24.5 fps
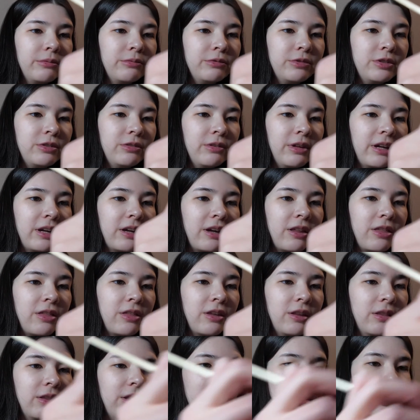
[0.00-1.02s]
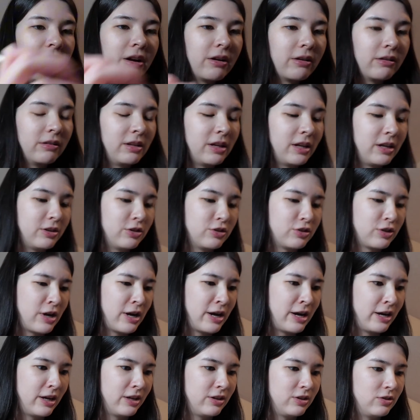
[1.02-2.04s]
do like a thin layer, let it
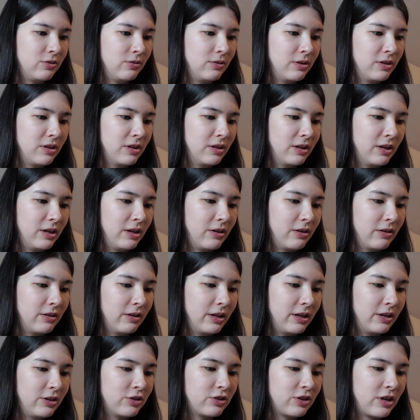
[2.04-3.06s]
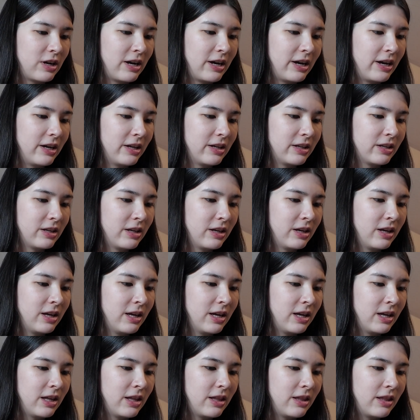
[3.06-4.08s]
dry, do a thin layer, let it dry.
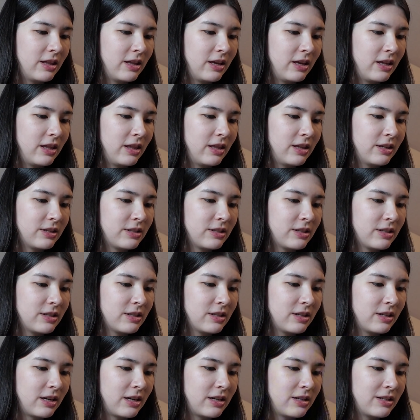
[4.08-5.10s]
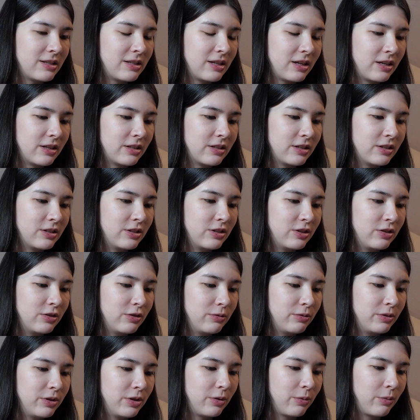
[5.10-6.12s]
This is a nice thing to do
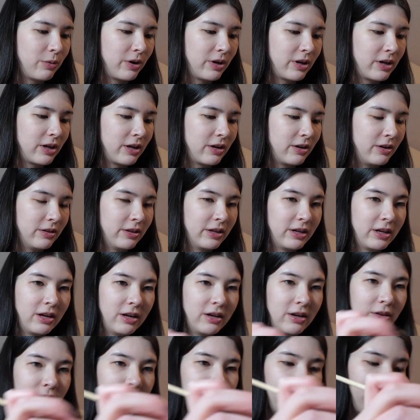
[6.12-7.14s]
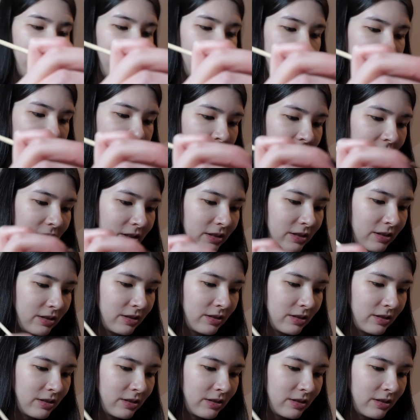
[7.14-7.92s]
when you're working on like another project.